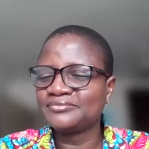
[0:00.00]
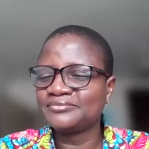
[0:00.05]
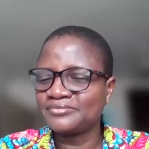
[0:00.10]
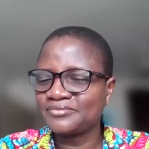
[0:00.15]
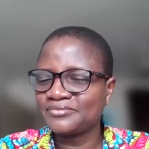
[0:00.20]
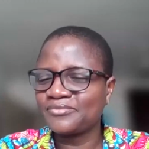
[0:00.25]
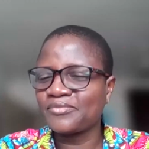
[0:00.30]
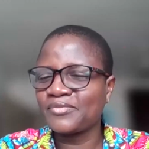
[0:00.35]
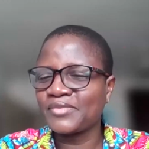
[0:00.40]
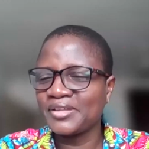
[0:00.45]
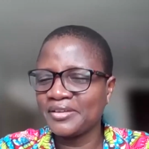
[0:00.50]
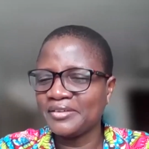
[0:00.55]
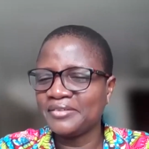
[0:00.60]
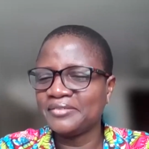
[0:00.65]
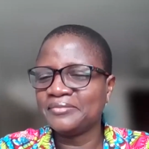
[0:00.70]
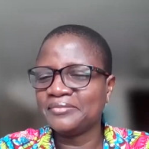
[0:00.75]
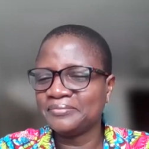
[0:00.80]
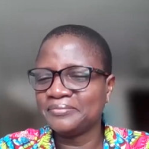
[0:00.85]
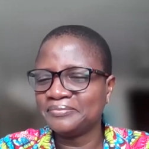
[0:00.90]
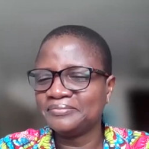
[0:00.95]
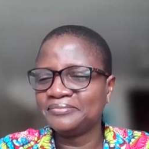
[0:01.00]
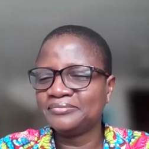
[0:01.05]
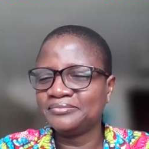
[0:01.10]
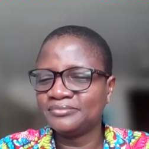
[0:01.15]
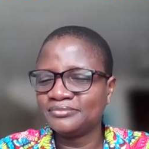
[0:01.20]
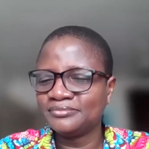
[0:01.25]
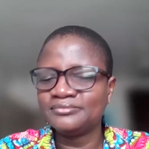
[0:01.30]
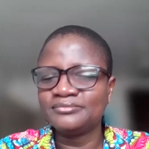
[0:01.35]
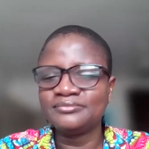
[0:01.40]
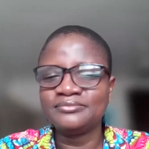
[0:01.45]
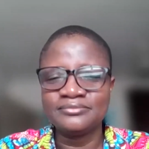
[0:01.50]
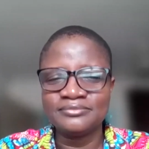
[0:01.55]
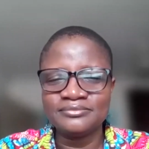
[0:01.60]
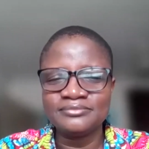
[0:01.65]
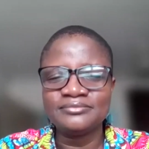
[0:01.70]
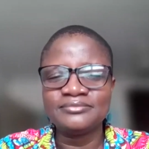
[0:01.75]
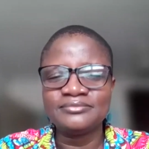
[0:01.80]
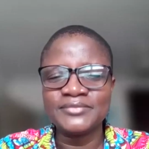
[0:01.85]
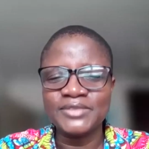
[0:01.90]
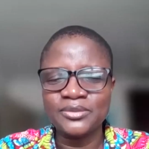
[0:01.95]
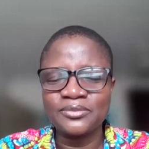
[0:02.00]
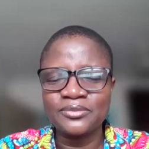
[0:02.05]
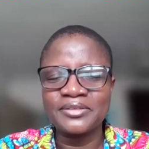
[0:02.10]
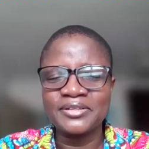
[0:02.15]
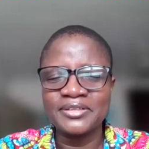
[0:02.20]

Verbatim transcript: has immense value. Okay.